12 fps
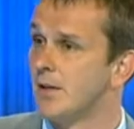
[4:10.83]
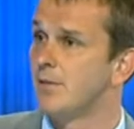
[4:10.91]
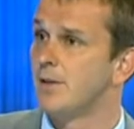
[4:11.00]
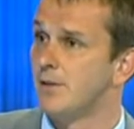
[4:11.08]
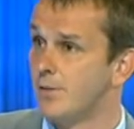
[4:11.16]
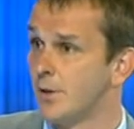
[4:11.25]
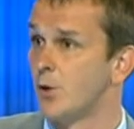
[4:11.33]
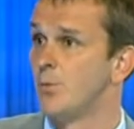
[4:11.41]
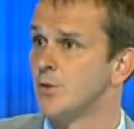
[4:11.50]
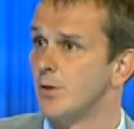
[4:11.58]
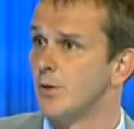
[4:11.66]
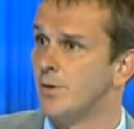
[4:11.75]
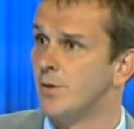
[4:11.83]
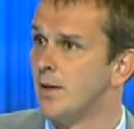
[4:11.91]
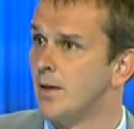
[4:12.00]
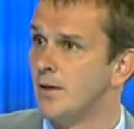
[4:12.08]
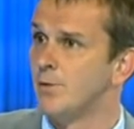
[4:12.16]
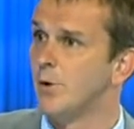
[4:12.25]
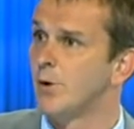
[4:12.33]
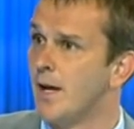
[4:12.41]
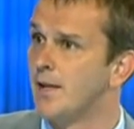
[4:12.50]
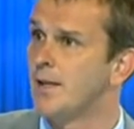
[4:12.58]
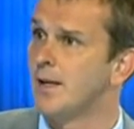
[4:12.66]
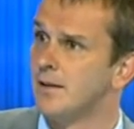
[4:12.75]
Even if it comes off, they've not
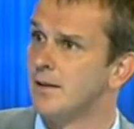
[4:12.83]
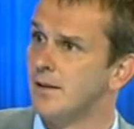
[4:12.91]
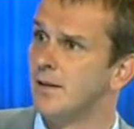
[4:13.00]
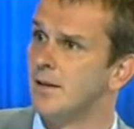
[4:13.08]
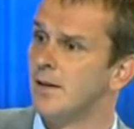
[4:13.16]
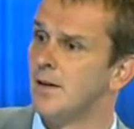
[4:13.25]
gained anything.